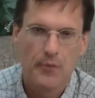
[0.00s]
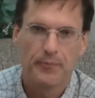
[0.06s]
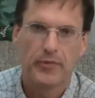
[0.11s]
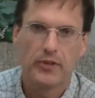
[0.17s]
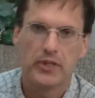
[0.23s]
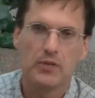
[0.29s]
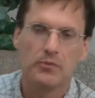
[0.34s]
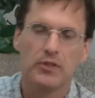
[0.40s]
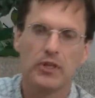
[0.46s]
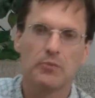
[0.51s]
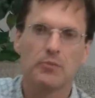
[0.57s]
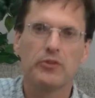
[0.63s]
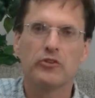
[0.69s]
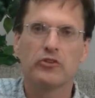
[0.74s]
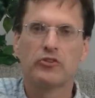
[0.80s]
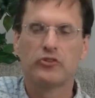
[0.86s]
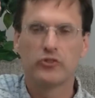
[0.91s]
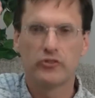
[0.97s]
But let me
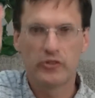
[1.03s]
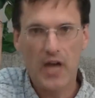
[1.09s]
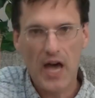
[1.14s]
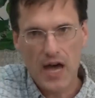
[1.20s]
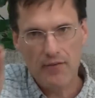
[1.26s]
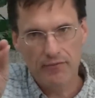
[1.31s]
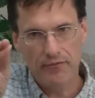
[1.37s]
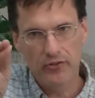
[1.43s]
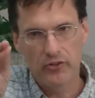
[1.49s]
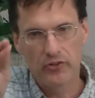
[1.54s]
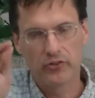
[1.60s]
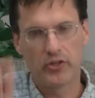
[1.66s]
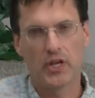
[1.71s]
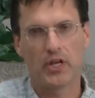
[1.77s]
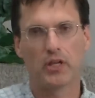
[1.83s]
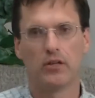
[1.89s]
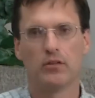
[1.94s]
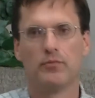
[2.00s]
just stop for a
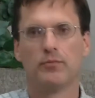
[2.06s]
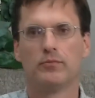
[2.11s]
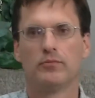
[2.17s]
second.